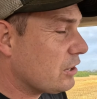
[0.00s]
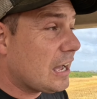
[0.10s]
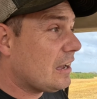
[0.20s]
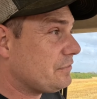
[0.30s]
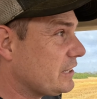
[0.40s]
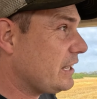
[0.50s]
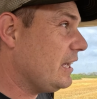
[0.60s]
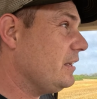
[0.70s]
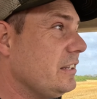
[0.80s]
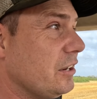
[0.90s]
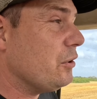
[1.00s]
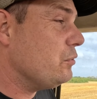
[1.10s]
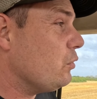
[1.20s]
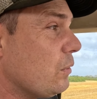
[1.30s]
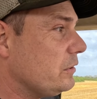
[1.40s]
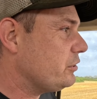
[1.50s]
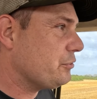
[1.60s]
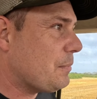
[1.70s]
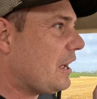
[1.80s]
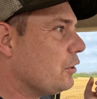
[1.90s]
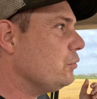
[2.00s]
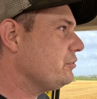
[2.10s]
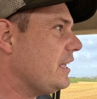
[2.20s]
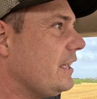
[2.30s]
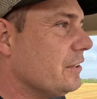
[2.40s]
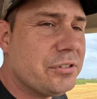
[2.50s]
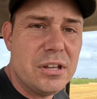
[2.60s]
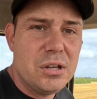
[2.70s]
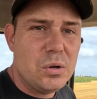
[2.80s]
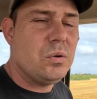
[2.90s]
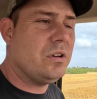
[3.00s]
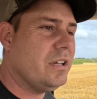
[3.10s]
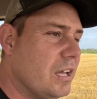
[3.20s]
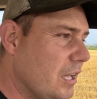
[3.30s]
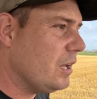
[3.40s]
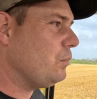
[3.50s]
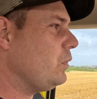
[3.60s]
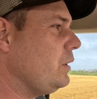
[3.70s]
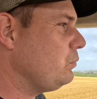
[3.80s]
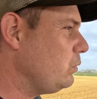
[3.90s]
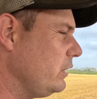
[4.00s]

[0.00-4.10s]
look after kit, you know, it doesn't matter whose it is. We